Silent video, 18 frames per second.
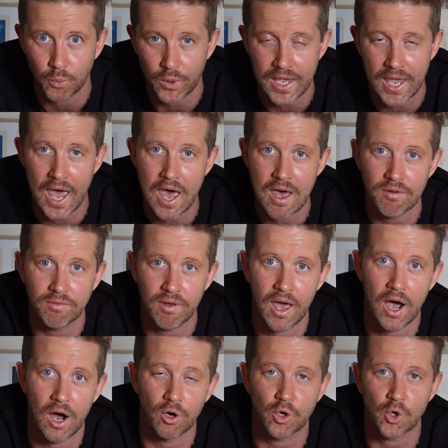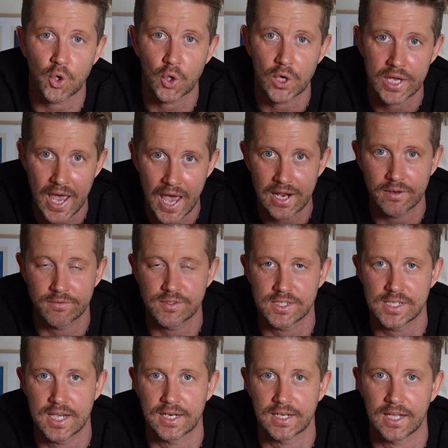we have our creative
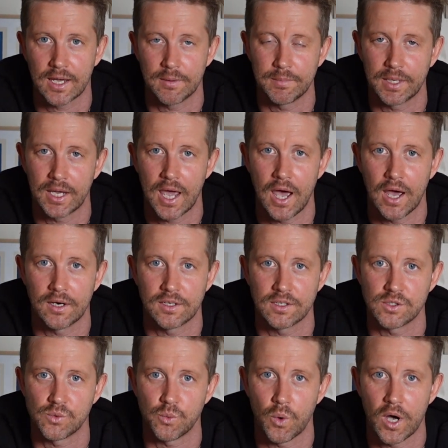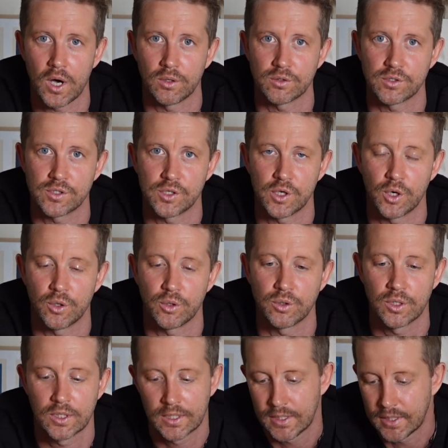set coming out as well. So
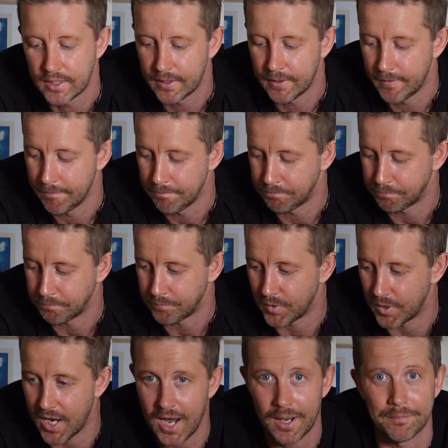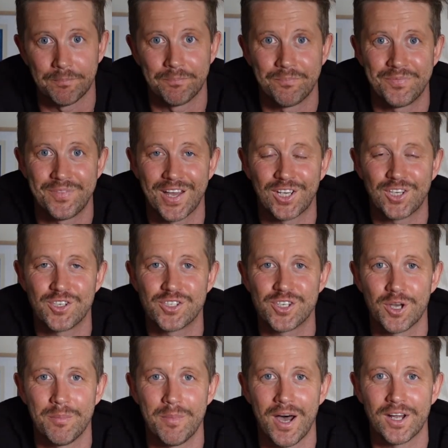yeah, thank you
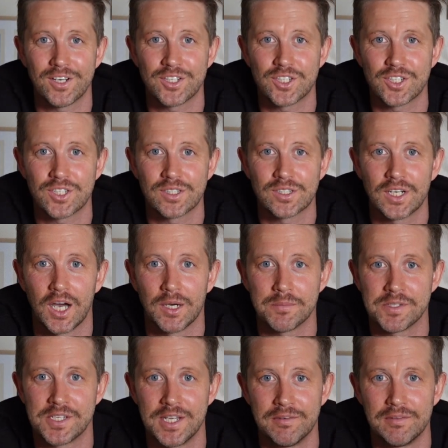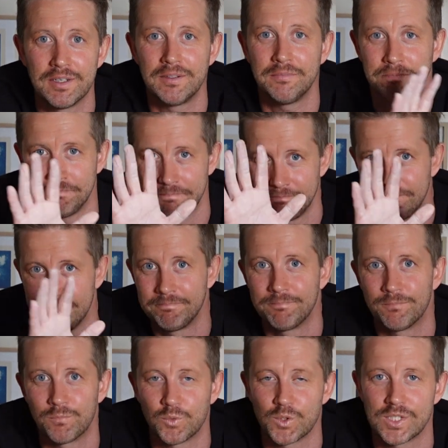so much. I'm Stephen.
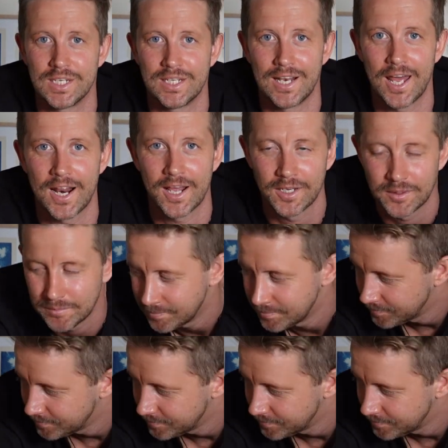We'll see you later.